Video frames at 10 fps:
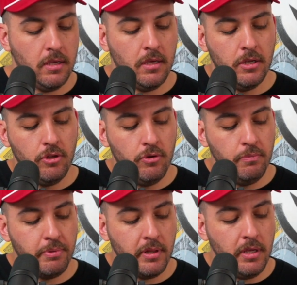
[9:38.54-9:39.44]
Can you
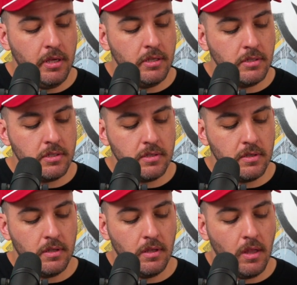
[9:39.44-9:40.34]
please
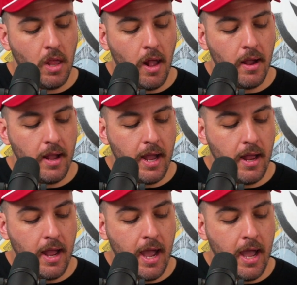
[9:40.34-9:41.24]

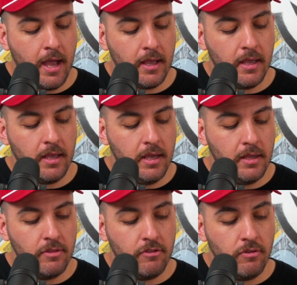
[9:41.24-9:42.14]
hack
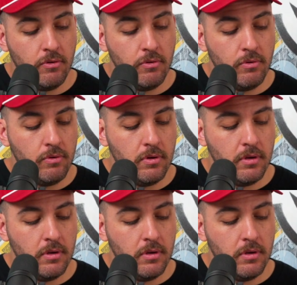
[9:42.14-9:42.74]
into